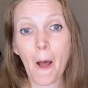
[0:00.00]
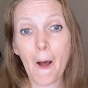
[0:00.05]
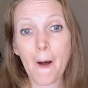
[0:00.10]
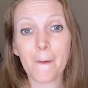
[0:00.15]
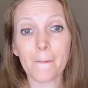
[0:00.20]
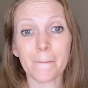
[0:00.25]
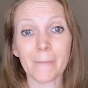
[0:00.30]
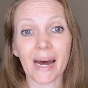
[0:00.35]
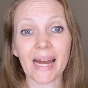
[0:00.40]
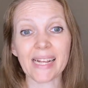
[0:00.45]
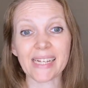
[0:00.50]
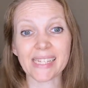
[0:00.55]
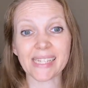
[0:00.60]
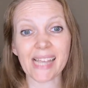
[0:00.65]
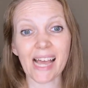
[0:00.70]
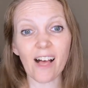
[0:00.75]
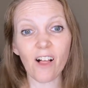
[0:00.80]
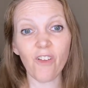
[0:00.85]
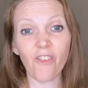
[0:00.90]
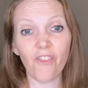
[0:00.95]

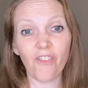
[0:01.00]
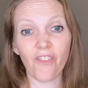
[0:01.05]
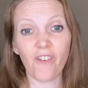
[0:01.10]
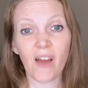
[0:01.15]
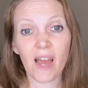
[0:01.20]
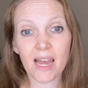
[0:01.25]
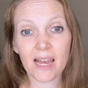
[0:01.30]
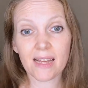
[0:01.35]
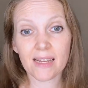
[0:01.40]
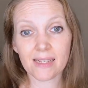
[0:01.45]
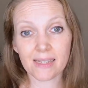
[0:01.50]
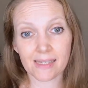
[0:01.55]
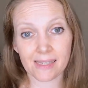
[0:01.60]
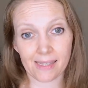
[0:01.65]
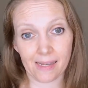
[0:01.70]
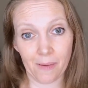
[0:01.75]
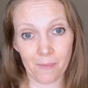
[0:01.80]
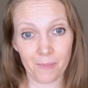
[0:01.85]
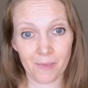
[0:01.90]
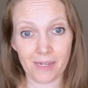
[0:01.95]
myself
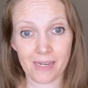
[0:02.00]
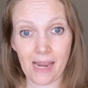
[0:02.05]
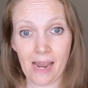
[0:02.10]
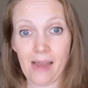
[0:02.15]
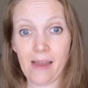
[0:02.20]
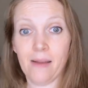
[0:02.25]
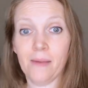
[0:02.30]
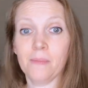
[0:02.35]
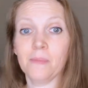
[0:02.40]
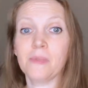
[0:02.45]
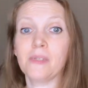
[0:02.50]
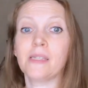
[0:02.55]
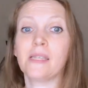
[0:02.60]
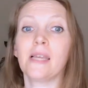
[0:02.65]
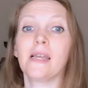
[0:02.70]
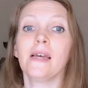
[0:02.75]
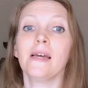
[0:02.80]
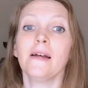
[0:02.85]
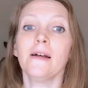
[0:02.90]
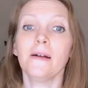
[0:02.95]
sometimes,
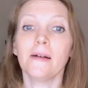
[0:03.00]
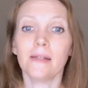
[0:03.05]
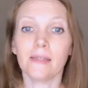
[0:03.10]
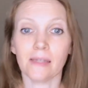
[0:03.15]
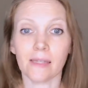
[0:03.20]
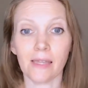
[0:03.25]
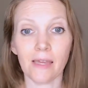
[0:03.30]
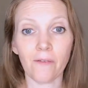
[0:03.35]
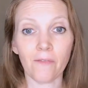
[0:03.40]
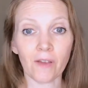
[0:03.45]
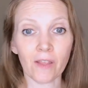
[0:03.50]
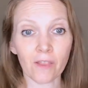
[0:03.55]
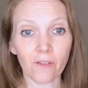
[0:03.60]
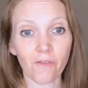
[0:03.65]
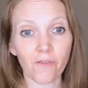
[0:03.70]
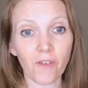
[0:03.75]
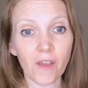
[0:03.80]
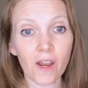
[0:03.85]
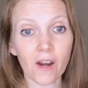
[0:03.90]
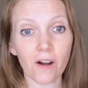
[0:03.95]
leaving the
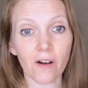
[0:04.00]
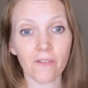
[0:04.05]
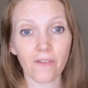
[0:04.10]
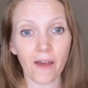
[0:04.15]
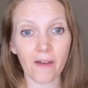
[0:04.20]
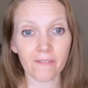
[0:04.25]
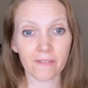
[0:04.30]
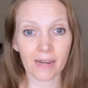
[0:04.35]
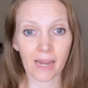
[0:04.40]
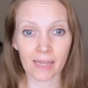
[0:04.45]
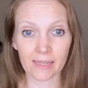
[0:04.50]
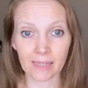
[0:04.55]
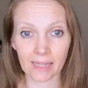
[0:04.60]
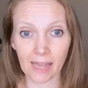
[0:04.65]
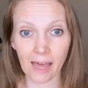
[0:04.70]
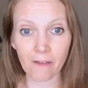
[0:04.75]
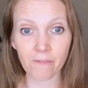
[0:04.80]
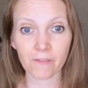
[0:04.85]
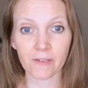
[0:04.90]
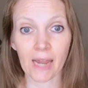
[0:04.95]
fear of heaven on the
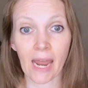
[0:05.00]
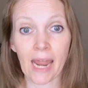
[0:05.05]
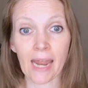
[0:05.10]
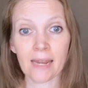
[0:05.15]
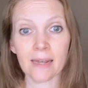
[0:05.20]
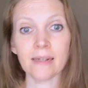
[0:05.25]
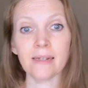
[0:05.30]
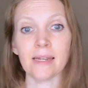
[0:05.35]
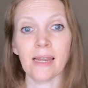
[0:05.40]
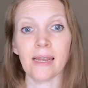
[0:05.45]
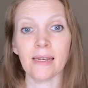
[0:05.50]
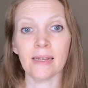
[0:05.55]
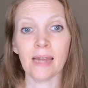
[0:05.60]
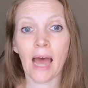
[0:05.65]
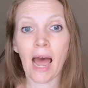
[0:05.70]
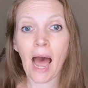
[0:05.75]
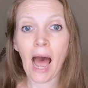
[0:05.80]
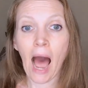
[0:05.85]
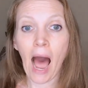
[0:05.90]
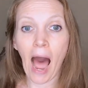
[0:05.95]
left hand and
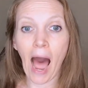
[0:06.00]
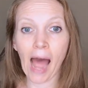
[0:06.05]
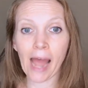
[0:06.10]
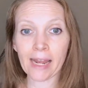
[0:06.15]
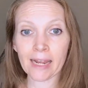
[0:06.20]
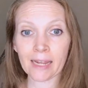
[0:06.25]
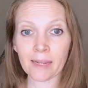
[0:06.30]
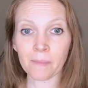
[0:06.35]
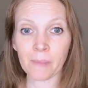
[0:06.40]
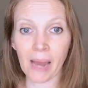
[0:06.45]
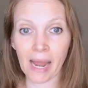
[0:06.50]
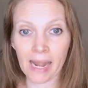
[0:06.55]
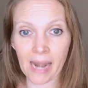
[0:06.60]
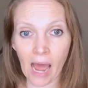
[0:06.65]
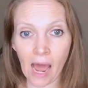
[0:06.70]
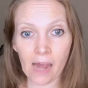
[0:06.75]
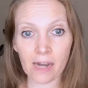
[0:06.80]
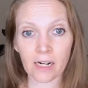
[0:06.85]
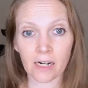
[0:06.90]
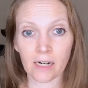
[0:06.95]
hiding mine
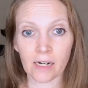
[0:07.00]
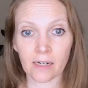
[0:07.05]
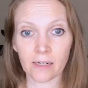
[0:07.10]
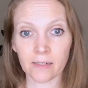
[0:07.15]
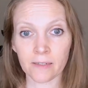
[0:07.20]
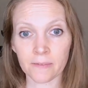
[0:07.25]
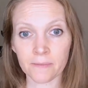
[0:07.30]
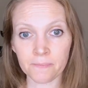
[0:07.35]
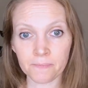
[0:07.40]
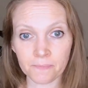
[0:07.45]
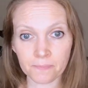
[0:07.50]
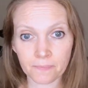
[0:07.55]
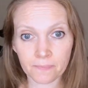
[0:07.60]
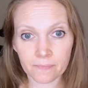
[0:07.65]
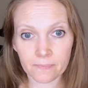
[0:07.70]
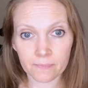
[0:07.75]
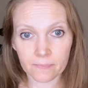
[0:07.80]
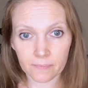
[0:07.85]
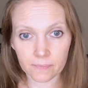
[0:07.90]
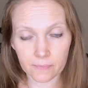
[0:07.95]
honor
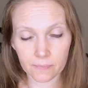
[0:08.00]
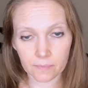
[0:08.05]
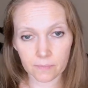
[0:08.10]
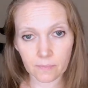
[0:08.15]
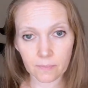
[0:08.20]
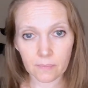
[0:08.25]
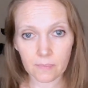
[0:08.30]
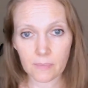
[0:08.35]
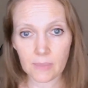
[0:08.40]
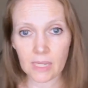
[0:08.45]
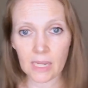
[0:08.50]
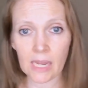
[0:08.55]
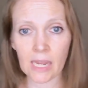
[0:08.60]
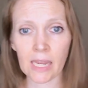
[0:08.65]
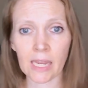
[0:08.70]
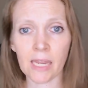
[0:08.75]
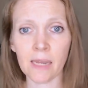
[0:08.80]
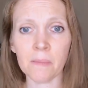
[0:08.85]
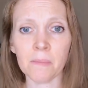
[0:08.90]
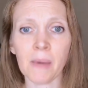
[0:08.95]

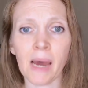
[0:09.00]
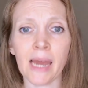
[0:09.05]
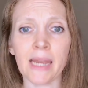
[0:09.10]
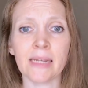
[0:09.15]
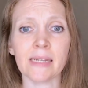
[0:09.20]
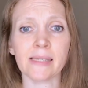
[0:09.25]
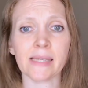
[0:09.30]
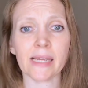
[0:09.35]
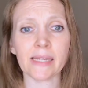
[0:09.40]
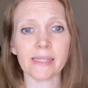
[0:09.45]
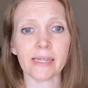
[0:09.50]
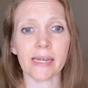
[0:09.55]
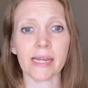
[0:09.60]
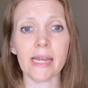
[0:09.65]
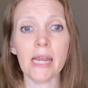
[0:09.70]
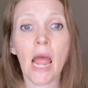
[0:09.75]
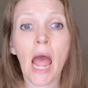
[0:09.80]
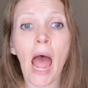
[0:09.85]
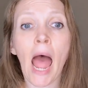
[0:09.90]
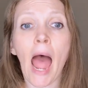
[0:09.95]
in my
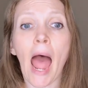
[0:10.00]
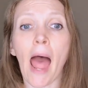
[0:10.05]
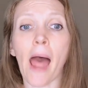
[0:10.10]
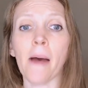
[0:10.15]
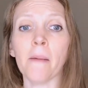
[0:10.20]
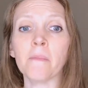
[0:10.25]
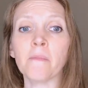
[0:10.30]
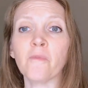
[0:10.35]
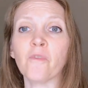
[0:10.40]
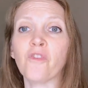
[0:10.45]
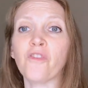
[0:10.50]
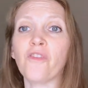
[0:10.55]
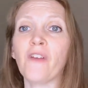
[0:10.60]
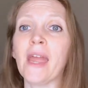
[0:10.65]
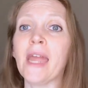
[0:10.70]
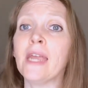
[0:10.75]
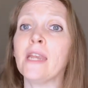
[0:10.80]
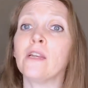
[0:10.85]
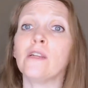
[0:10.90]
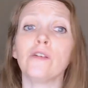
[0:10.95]
necessity, am
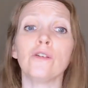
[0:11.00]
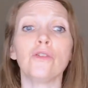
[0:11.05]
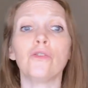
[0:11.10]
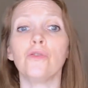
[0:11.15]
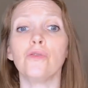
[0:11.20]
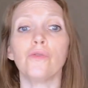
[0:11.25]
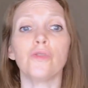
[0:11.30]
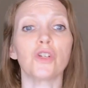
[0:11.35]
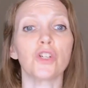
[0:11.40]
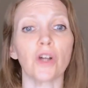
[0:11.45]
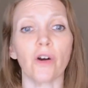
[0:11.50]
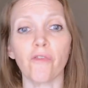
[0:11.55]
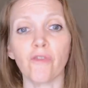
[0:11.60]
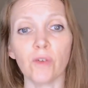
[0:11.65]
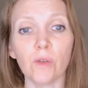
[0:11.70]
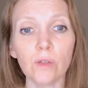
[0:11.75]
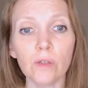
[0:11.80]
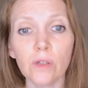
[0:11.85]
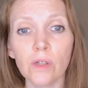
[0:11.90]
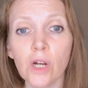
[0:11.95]
fain to shuffle,